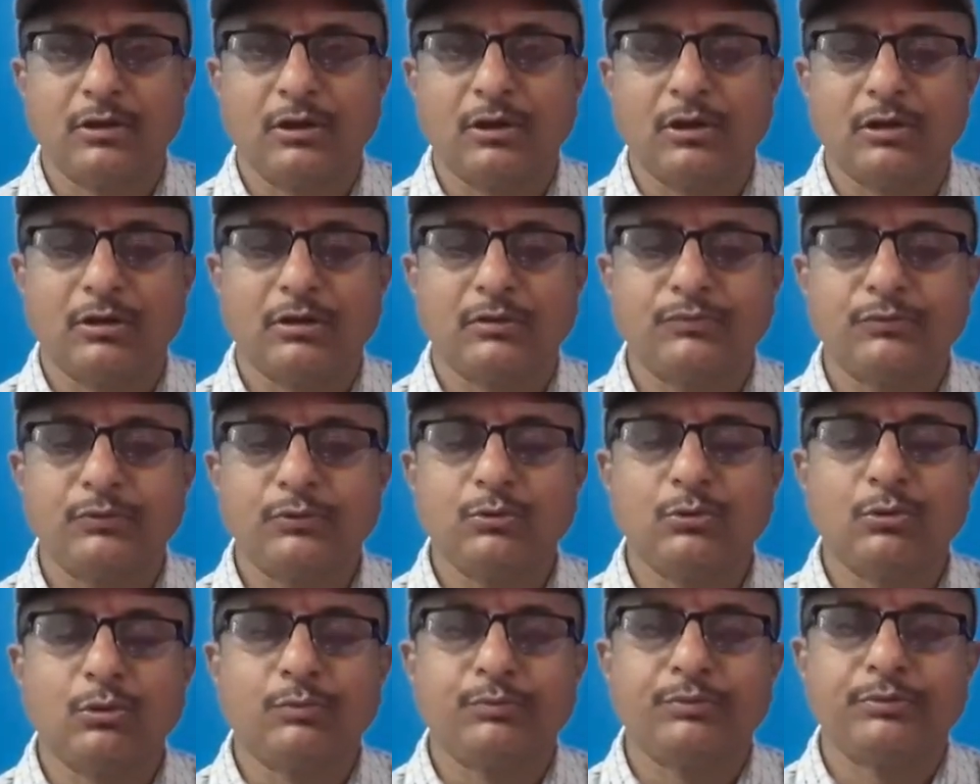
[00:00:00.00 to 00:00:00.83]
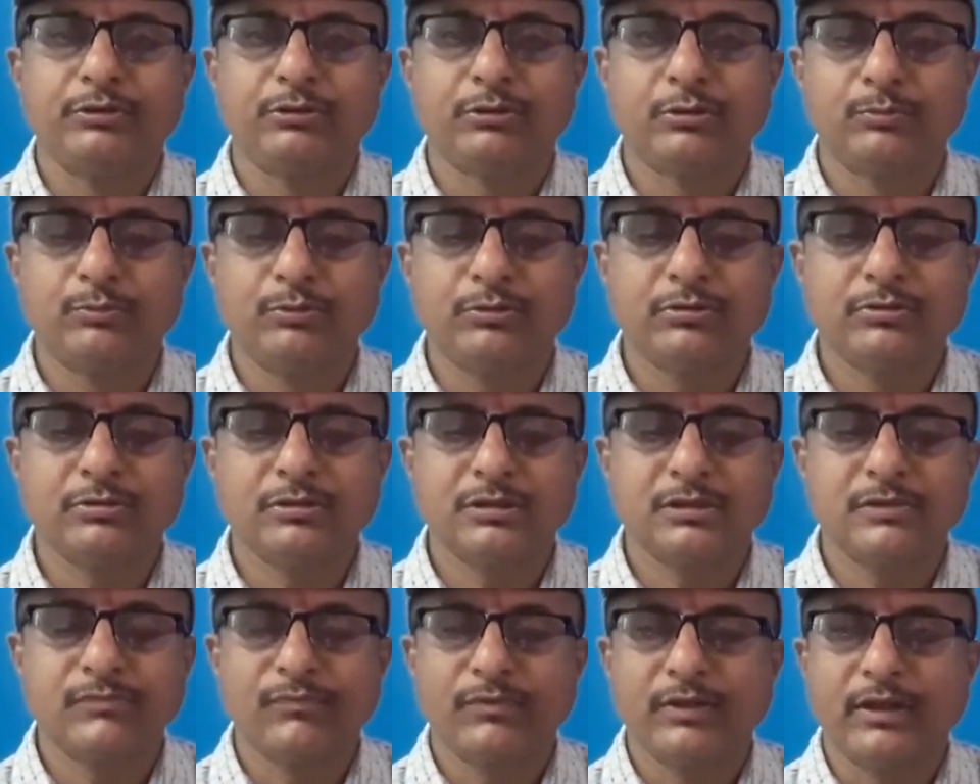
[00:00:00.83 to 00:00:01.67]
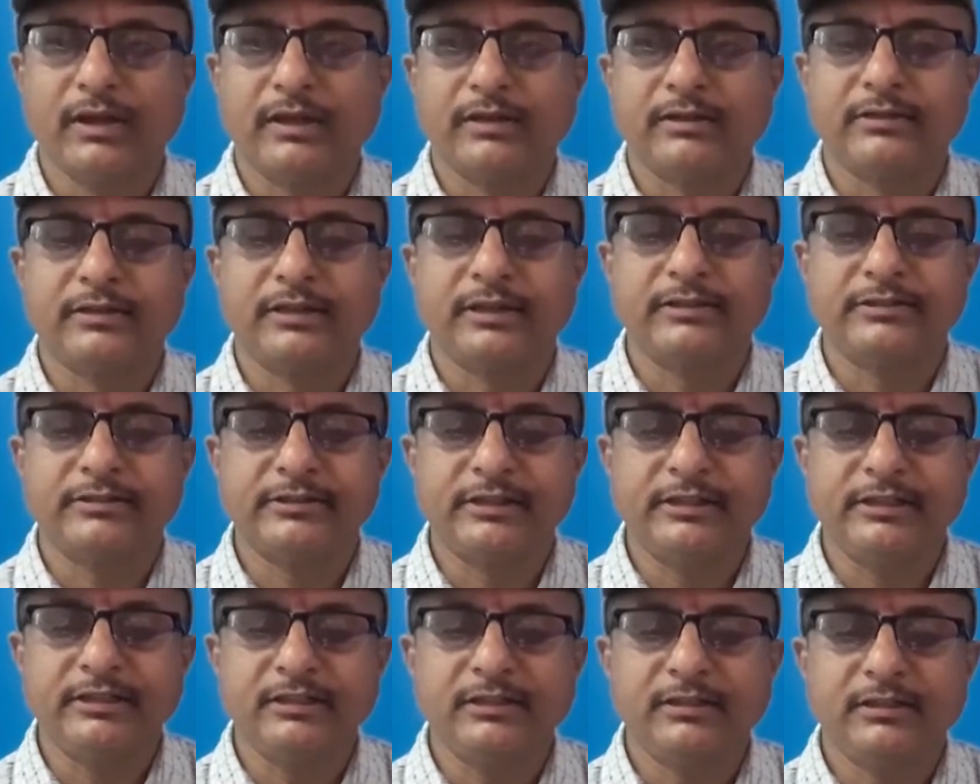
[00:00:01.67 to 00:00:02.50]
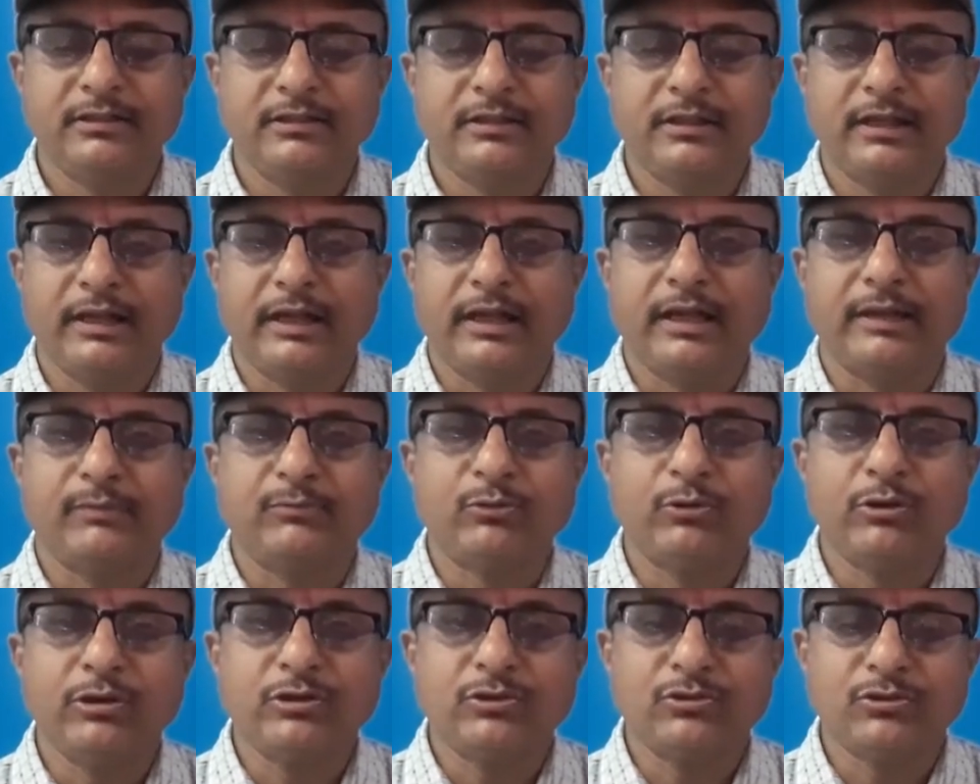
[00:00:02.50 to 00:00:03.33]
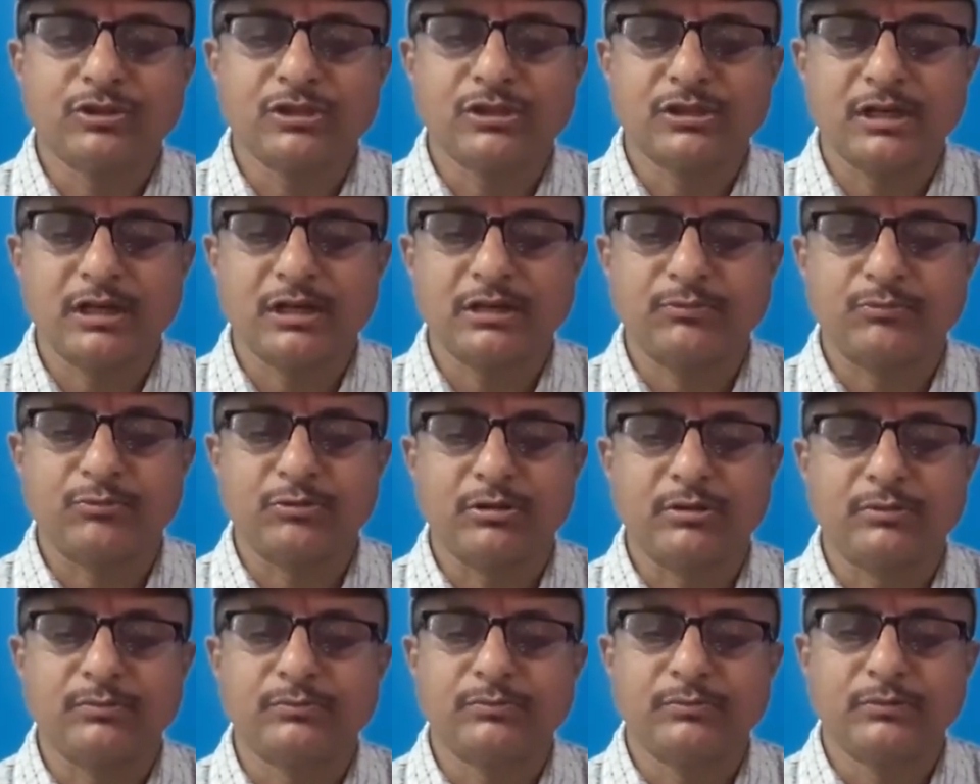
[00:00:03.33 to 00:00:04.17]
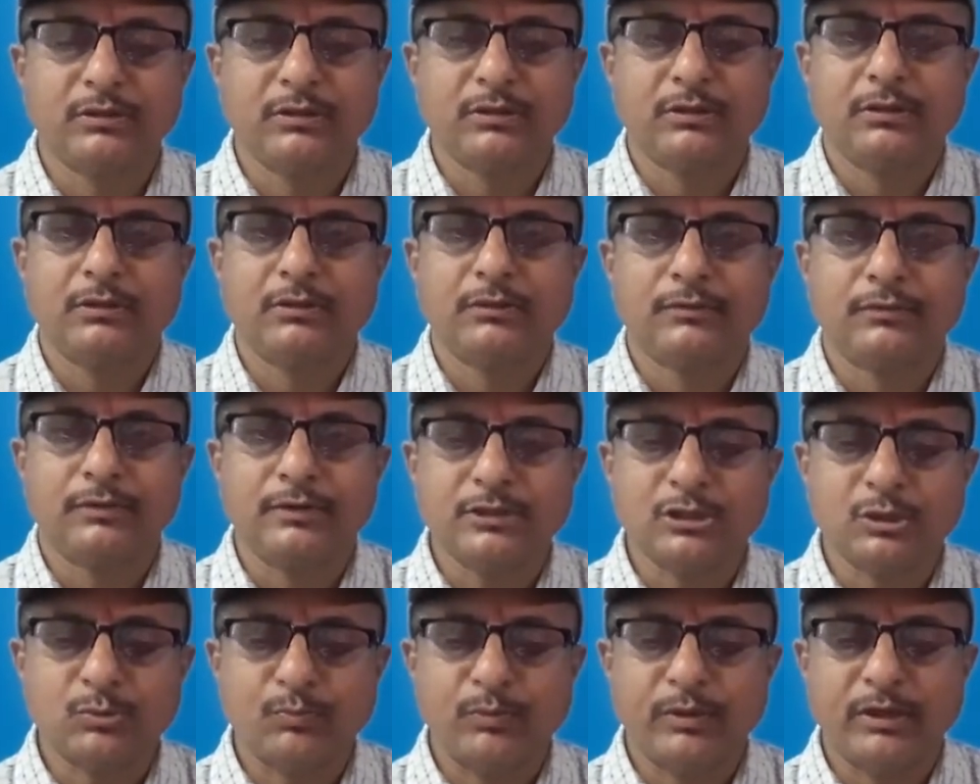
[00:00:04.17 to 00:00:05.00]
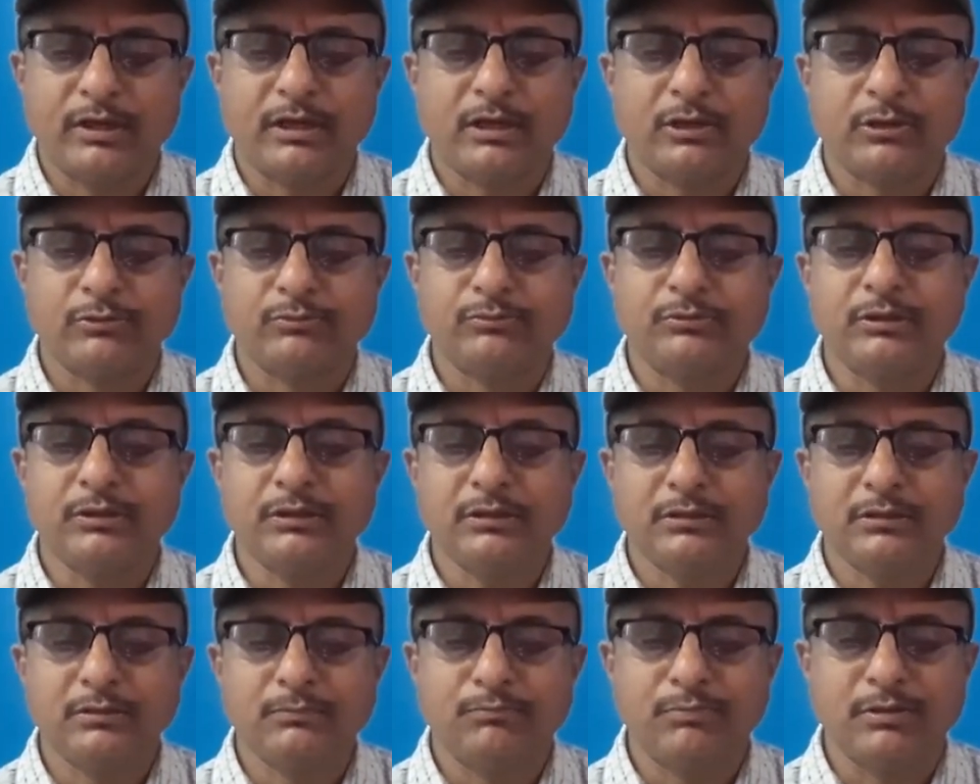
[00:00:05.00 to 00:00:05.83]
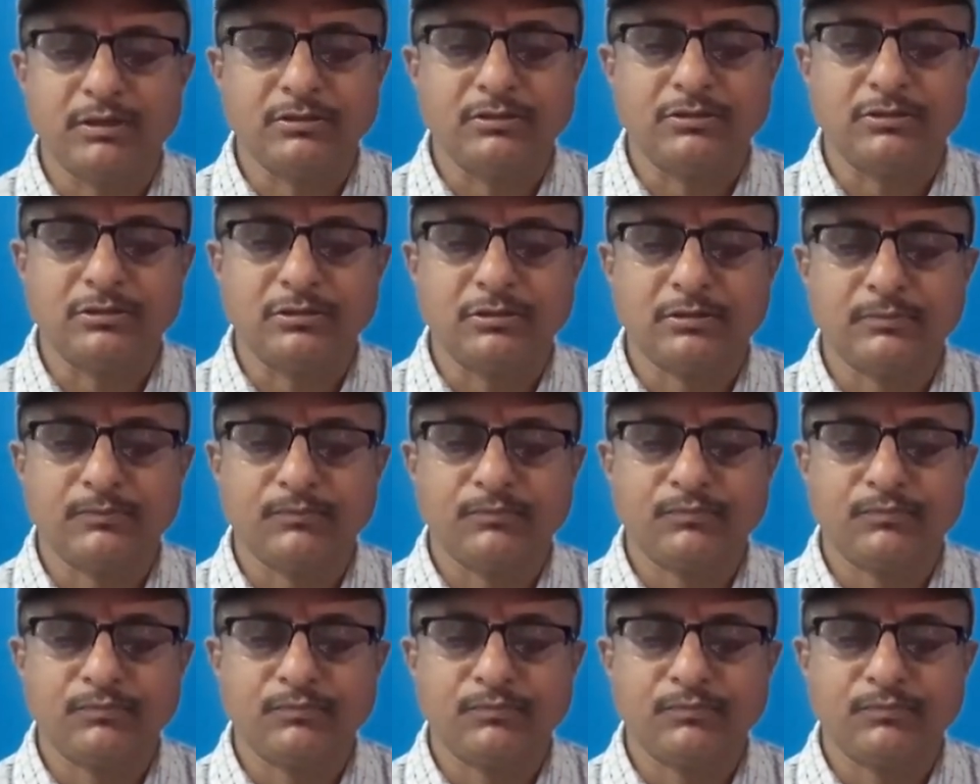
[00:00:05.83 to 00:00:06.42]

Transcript: All of you open your books and get ready. I am going to start from first para of the page.